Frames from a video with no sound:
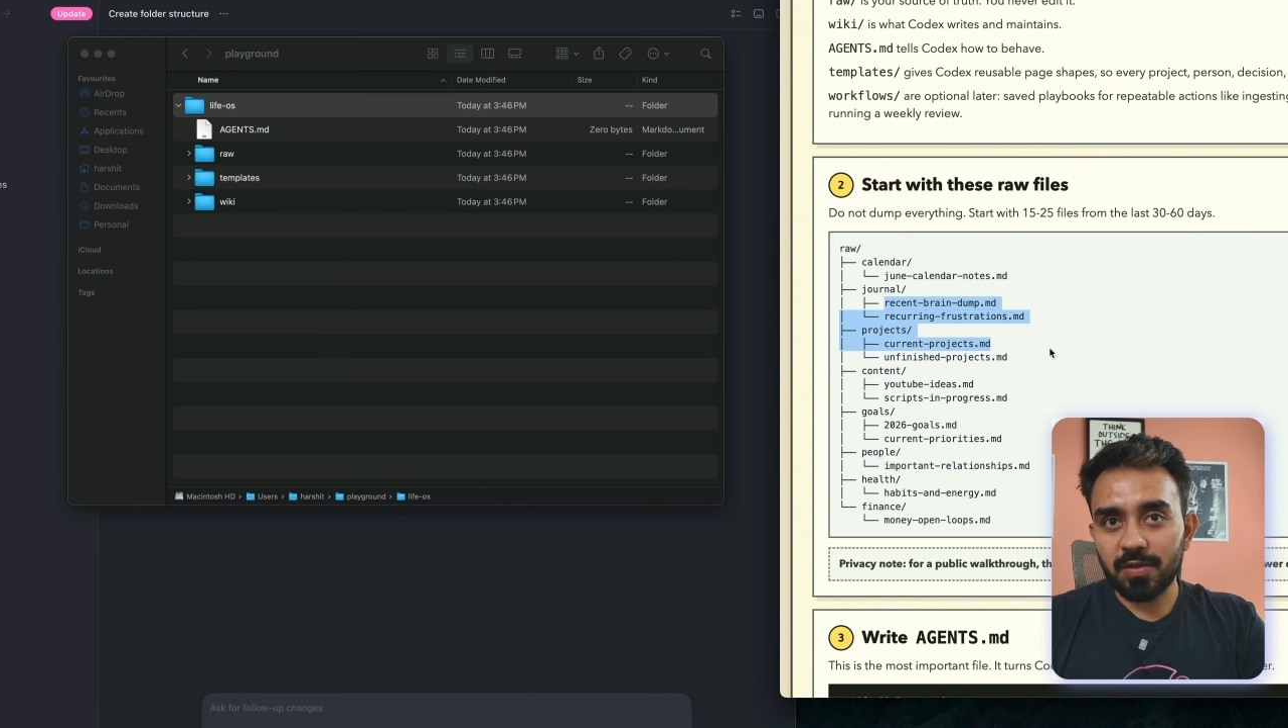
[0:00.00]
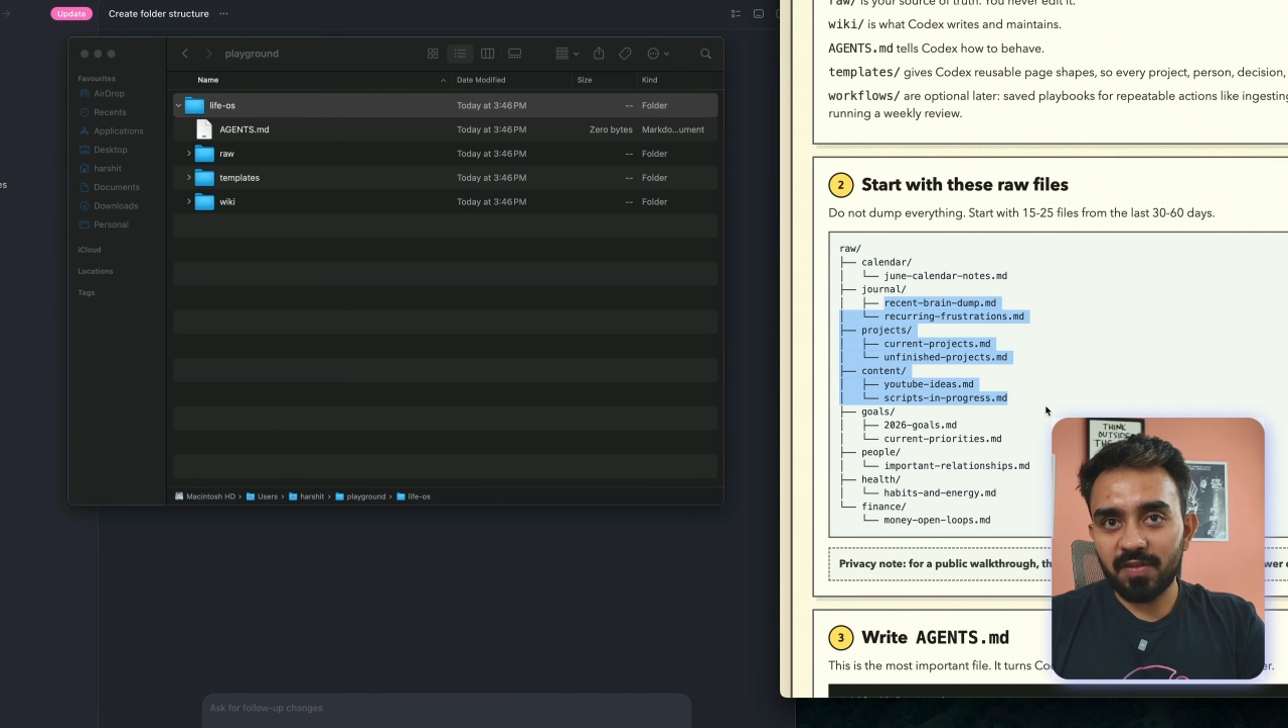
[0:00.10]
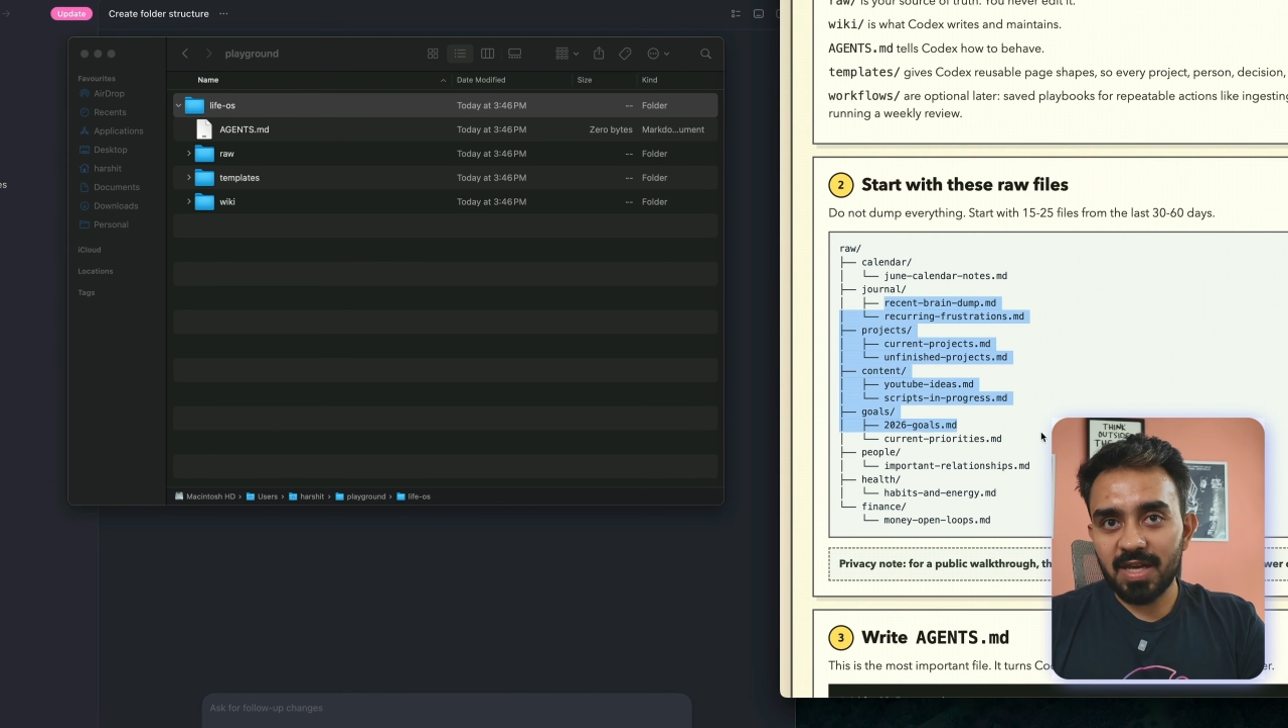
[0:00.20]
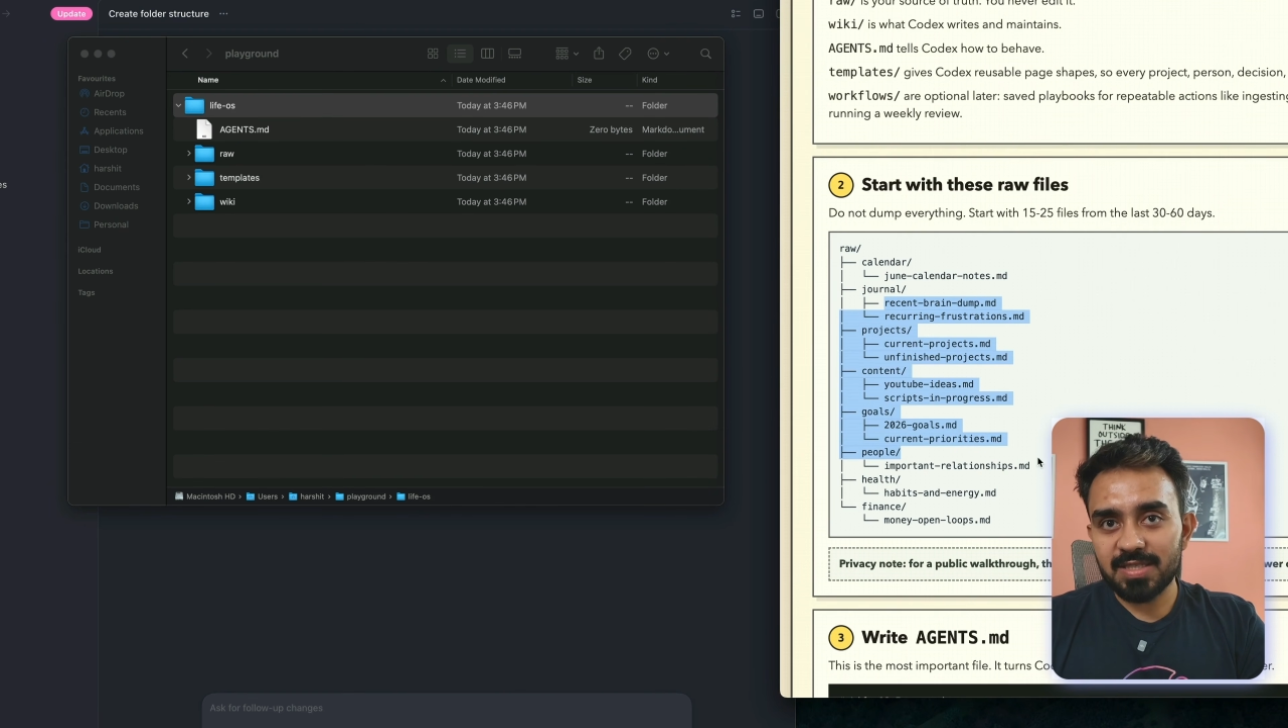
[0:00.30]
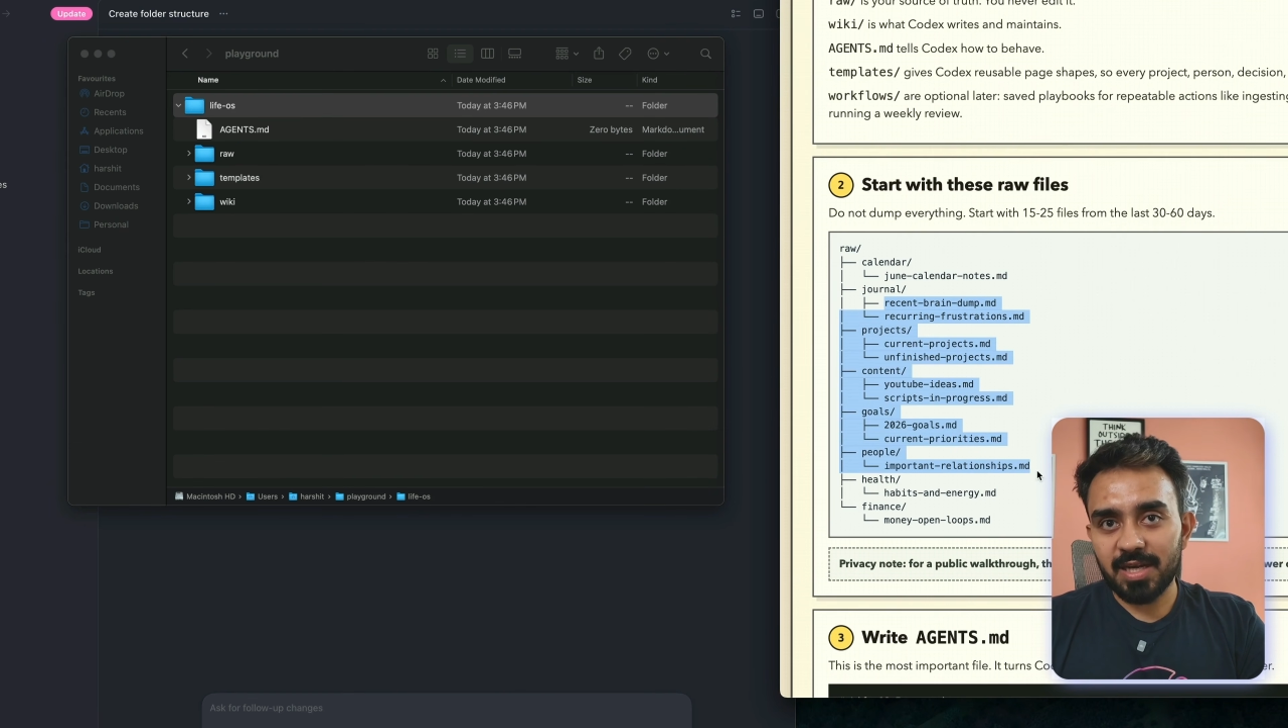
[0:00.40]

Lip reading: the files